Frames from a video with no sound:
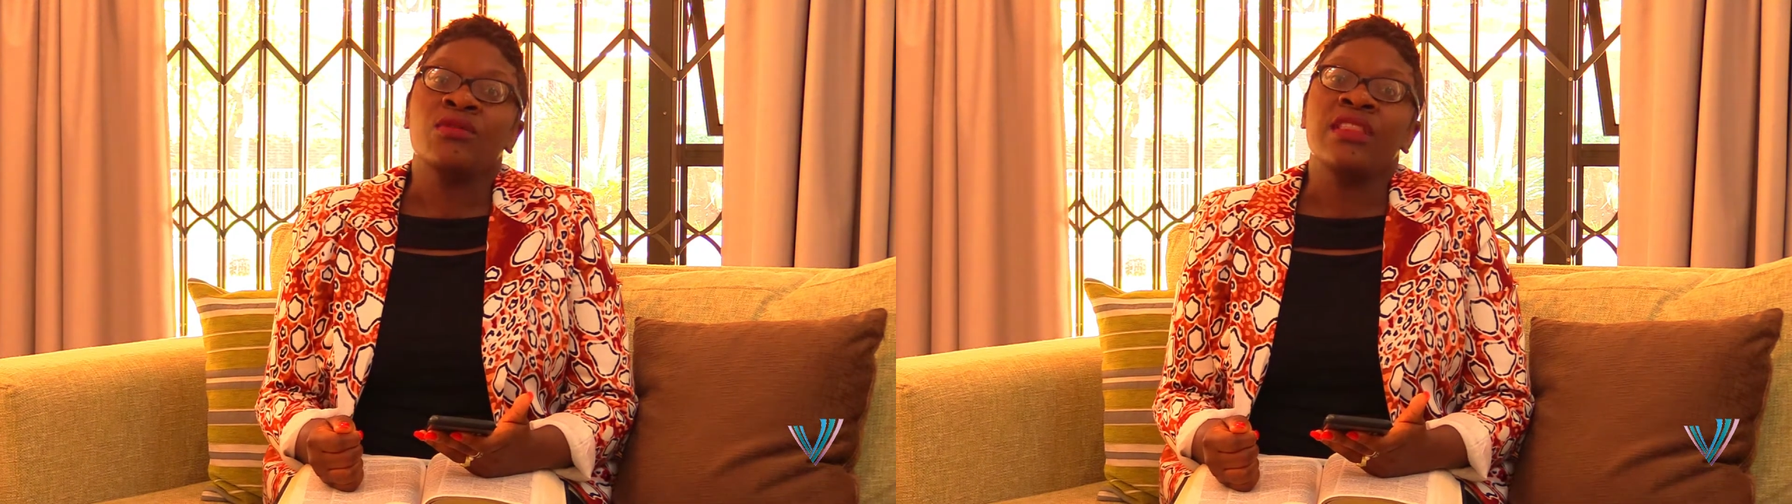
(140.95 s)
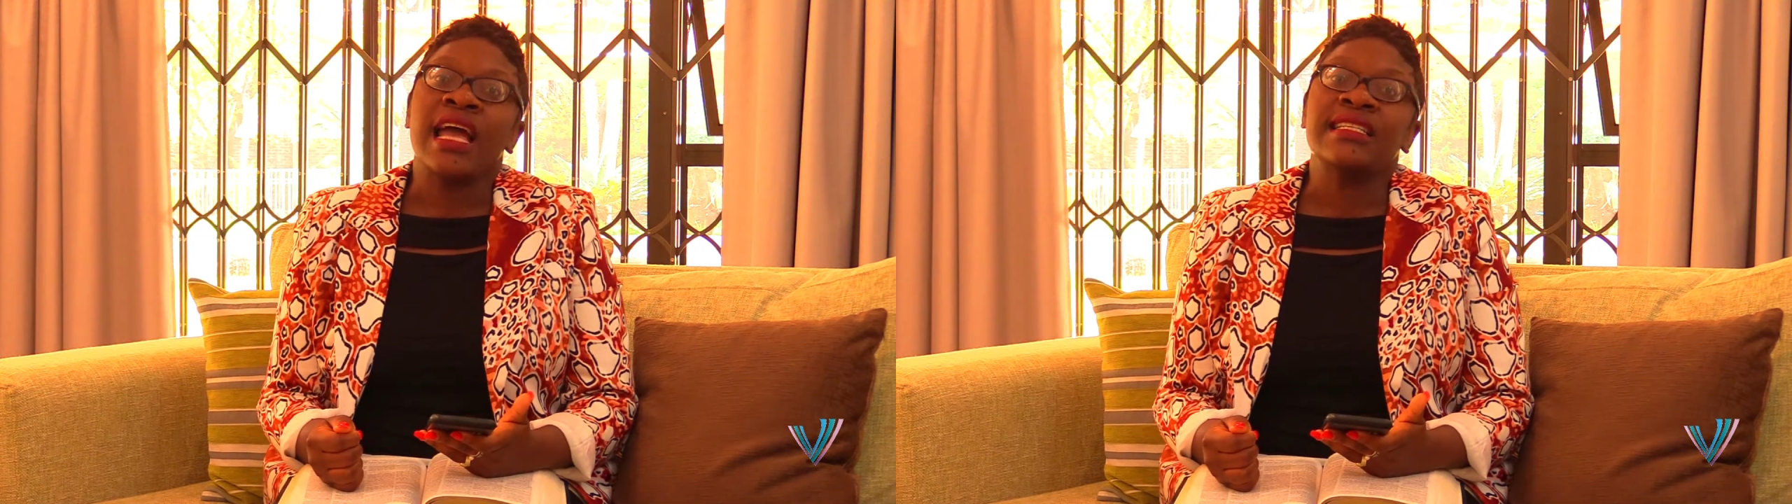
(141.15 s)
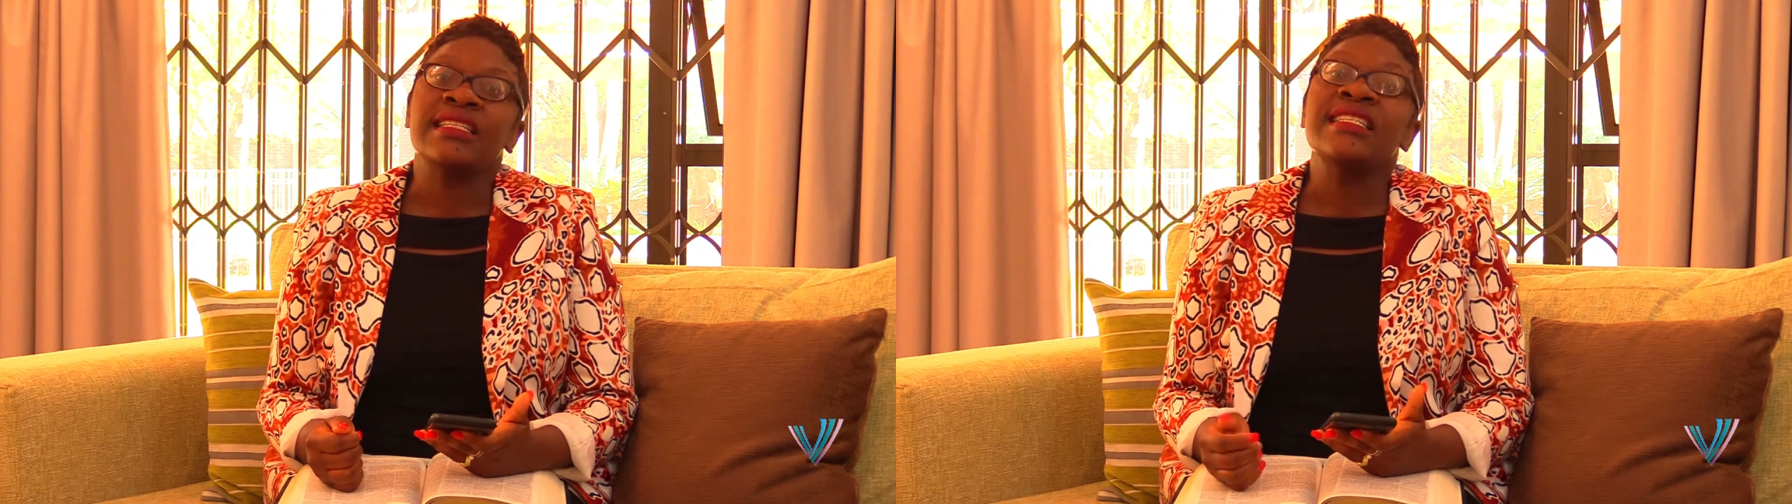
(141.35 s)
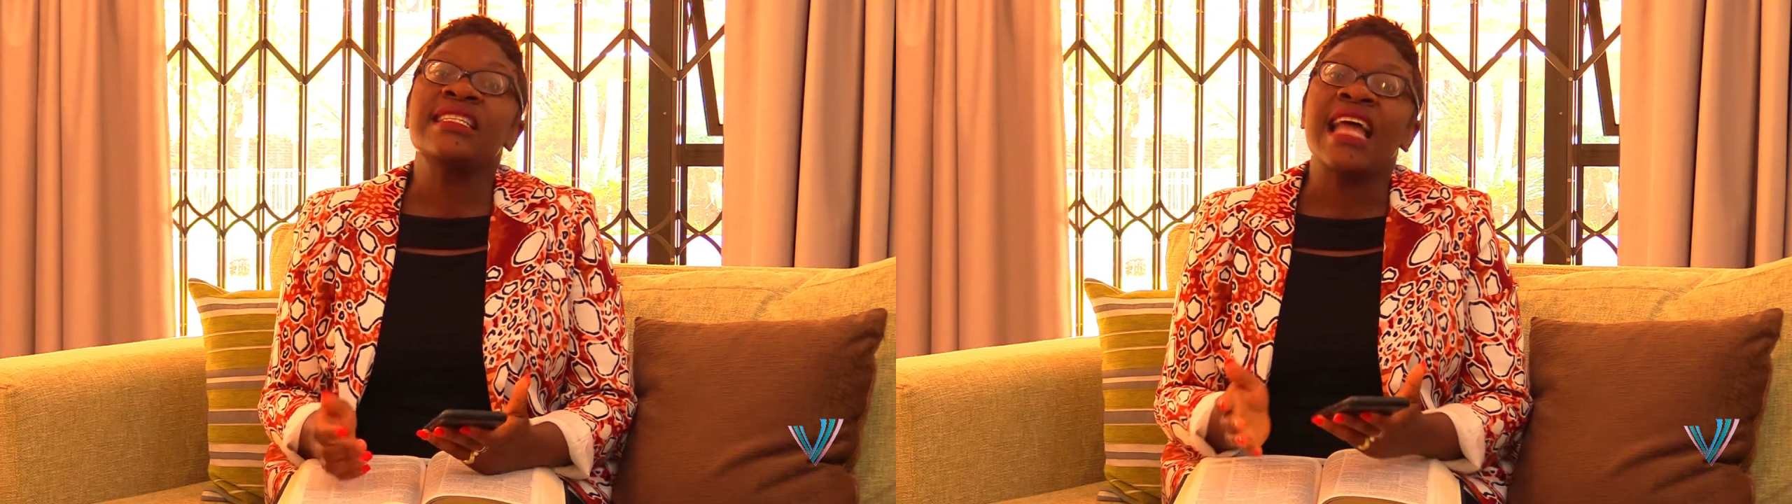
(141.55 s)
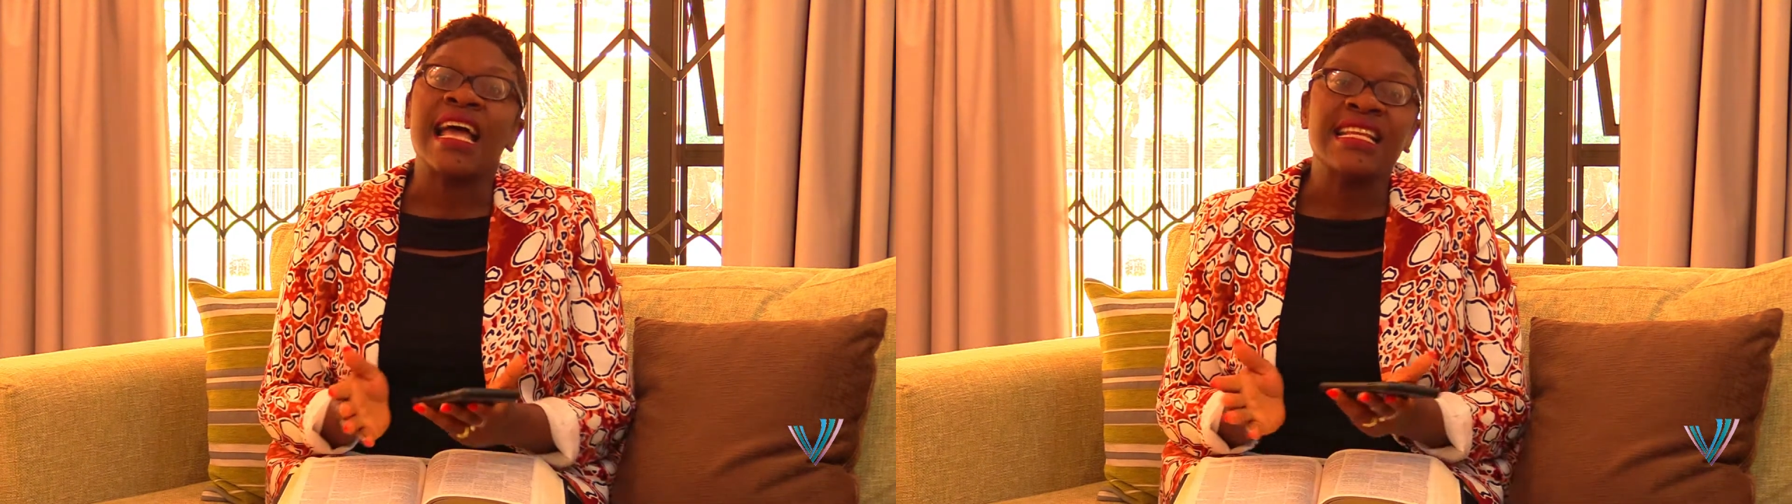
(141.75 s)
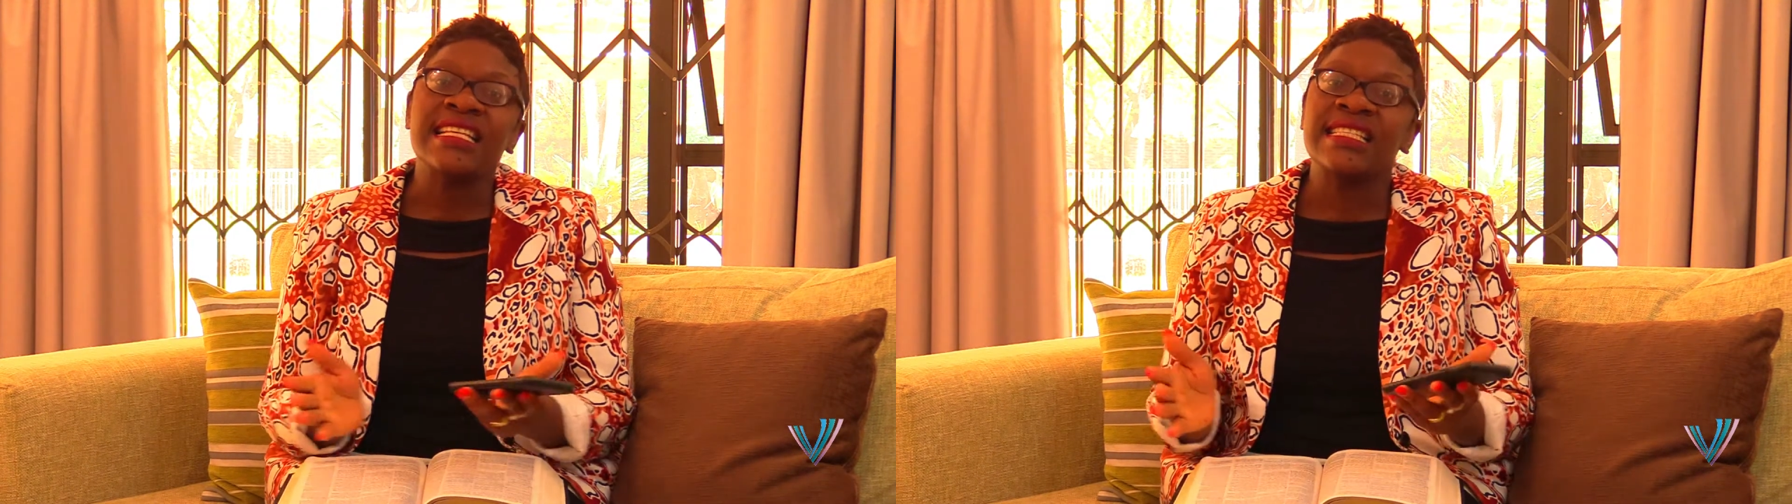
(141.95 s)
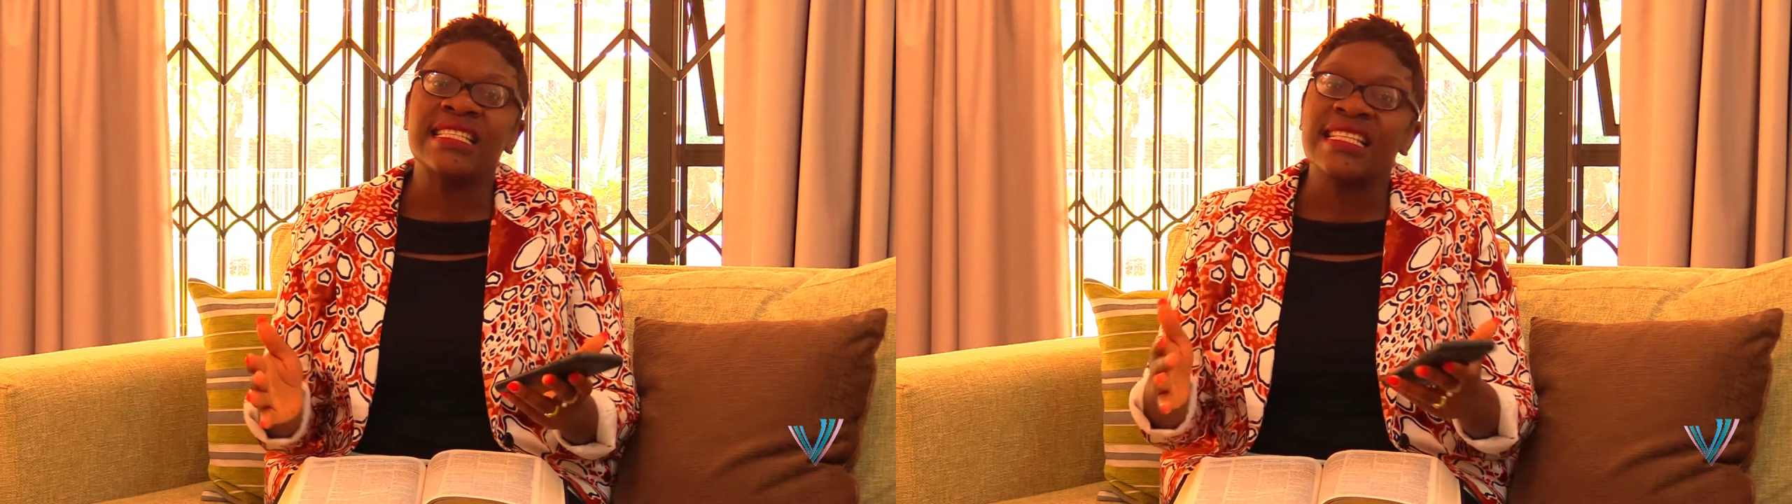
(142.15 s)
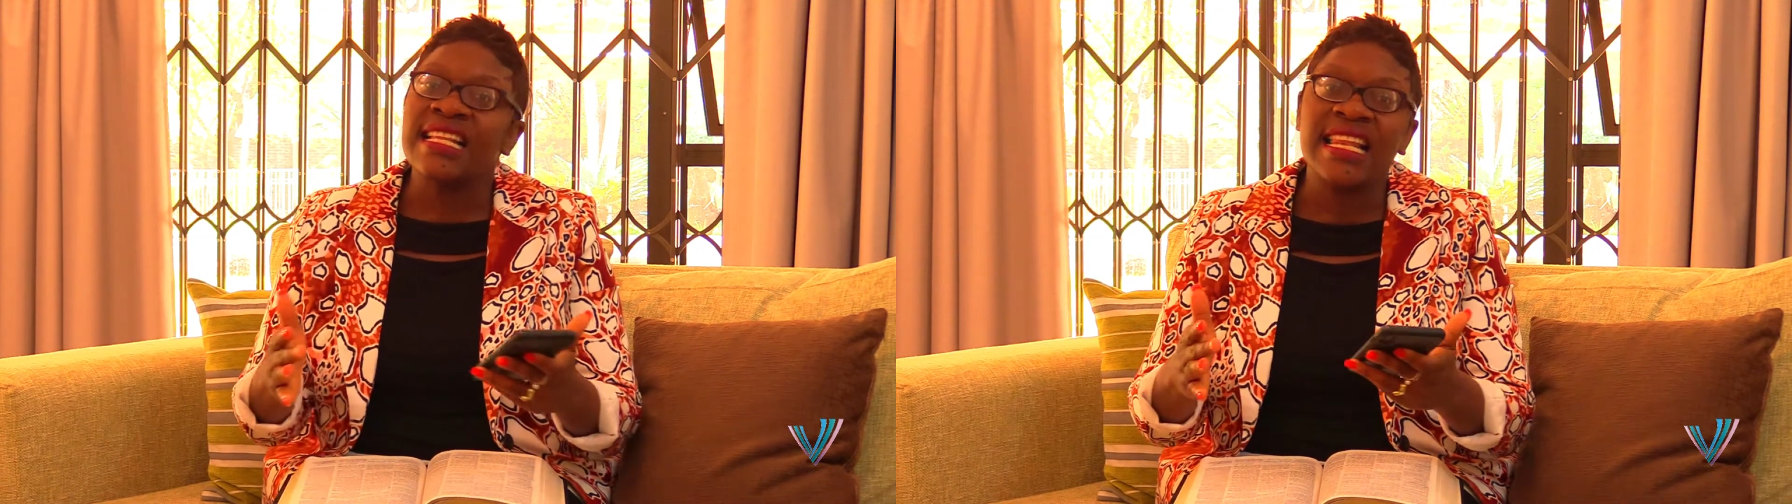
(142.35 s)
that none
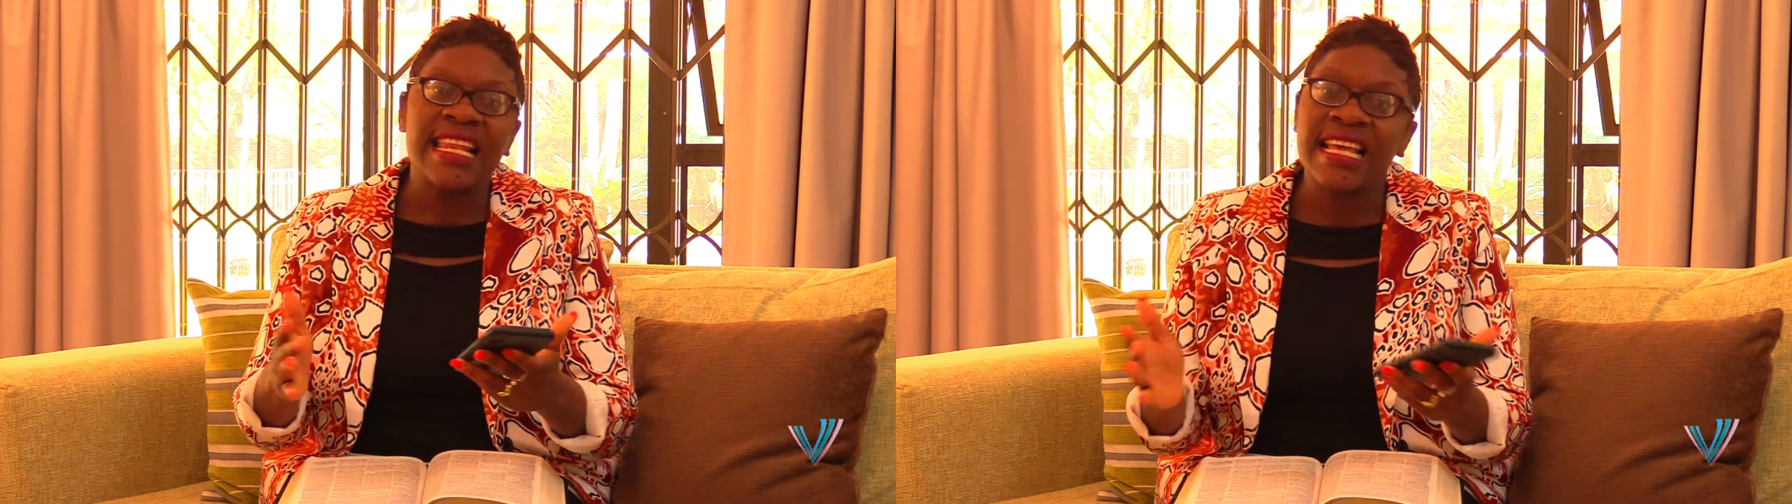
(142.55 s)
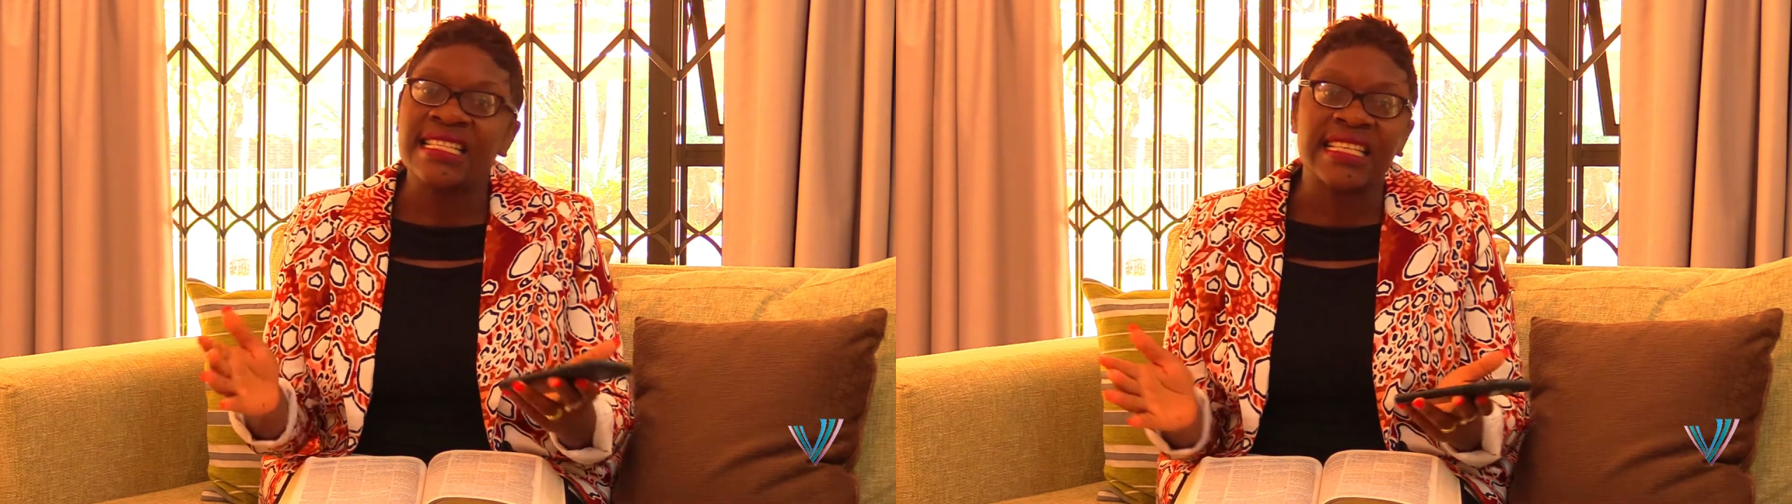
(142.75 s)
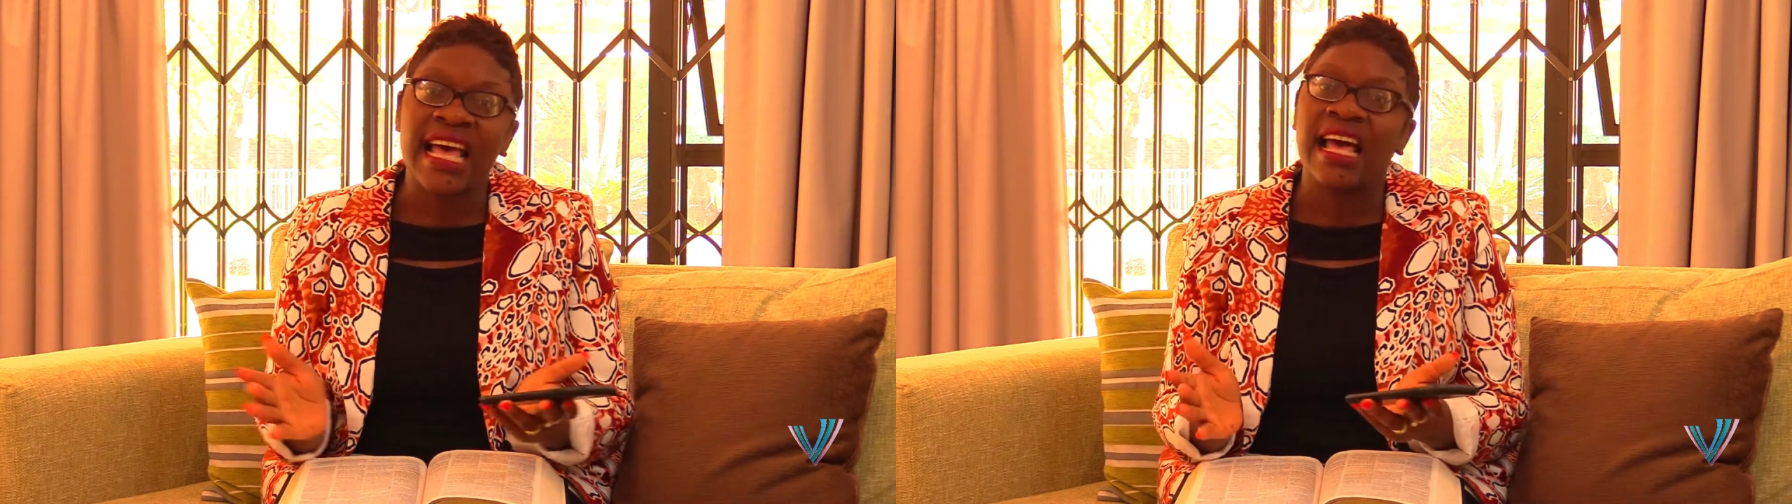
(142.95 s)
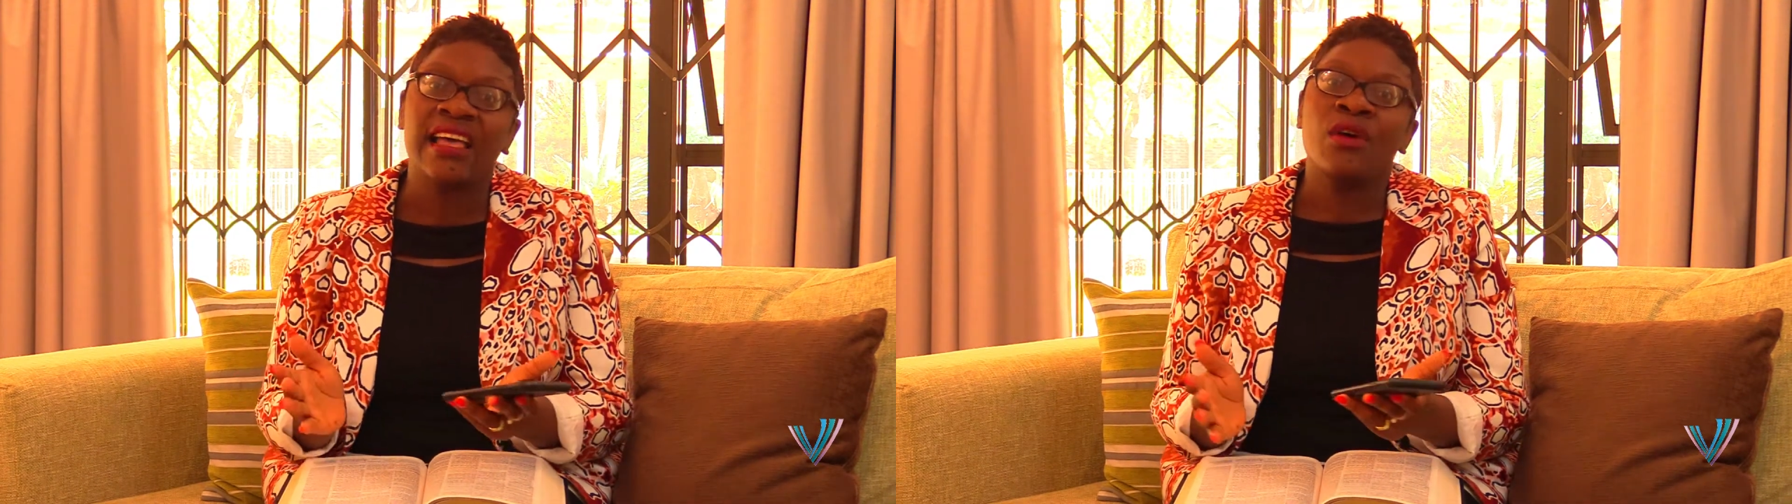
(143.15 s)
is lesser